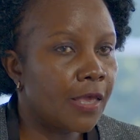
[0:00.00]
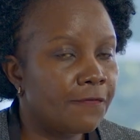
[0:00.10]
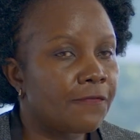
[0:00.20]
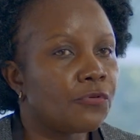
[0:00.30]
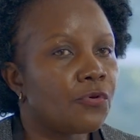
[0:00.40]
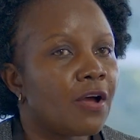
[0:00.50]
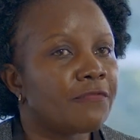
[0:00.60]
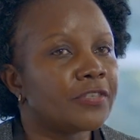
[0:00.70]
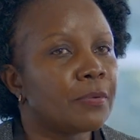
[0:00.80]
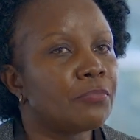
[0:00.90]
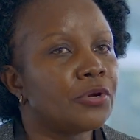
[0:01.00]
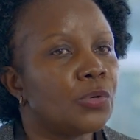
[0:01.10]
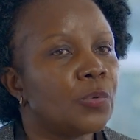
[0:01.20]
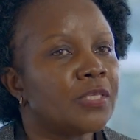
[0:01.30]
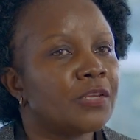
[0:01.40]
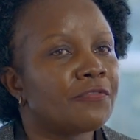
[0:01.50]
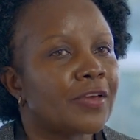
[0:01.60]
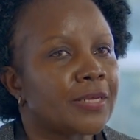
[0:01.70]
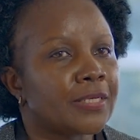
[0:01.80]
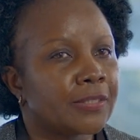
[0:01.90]
If you have somebody who is
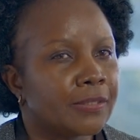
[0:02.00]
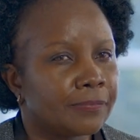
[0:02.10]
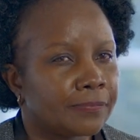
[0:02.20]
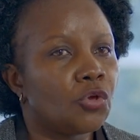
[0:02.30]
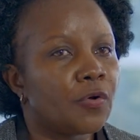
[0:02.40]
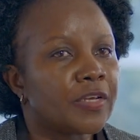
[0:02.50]
infected, your